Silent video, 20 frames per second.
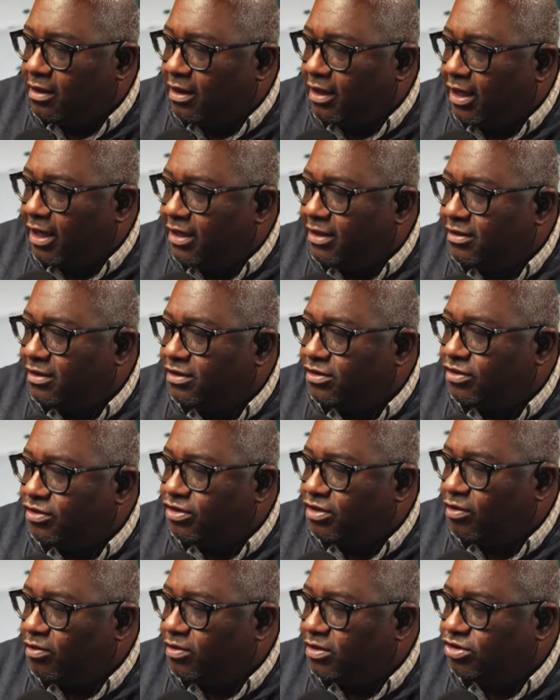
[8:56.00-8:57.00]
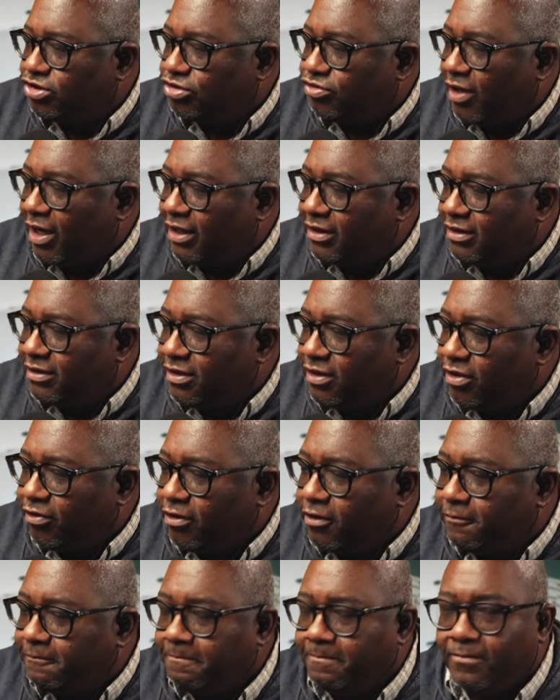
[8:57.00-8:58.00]
And it's trial and
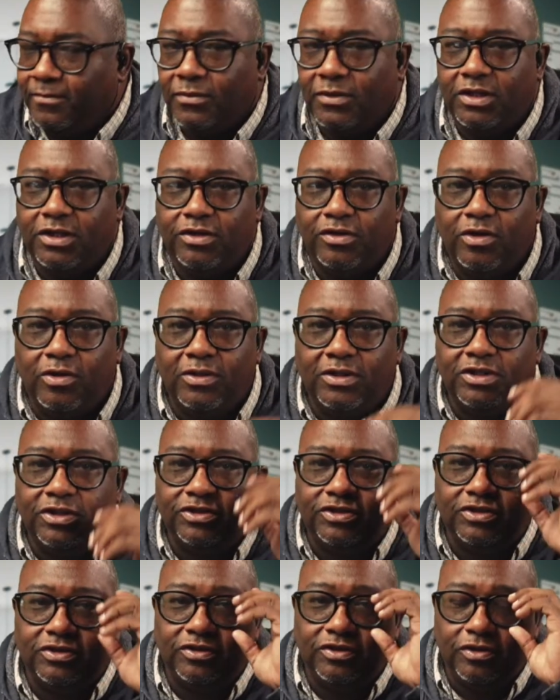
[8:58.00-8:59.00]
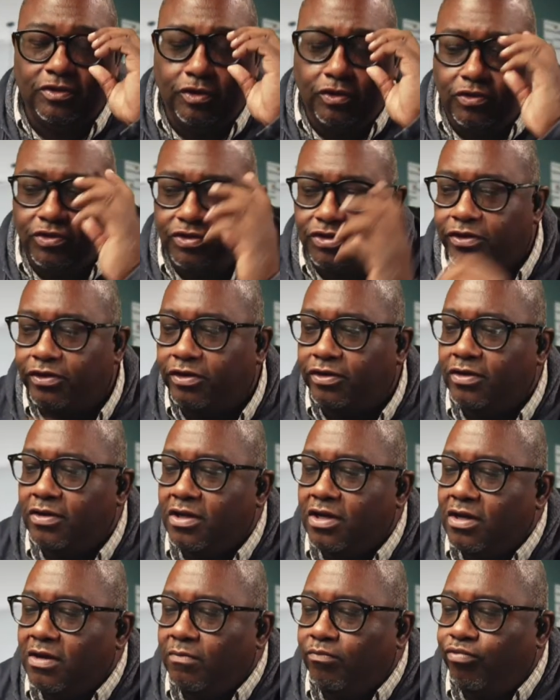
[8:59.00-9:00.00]
error, and it's user
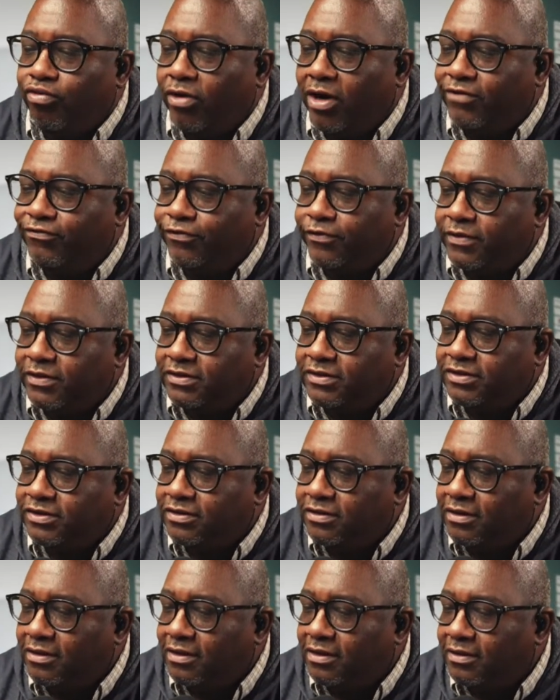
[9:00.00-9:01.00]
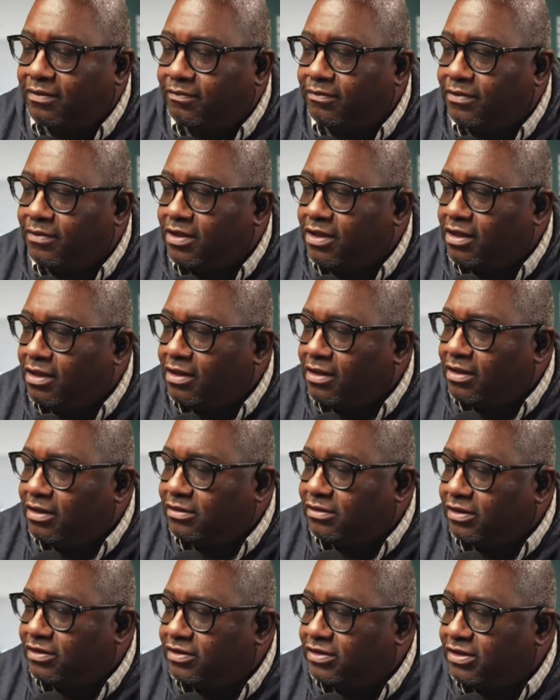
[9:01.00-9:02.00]
preference
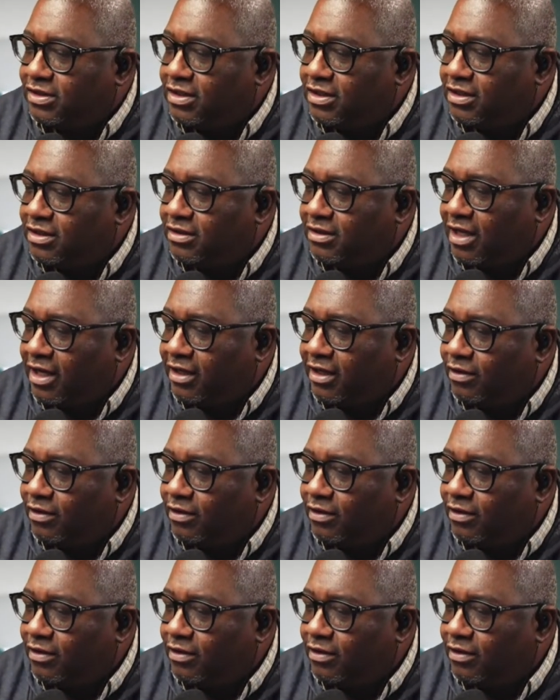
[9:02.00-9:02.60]
to see like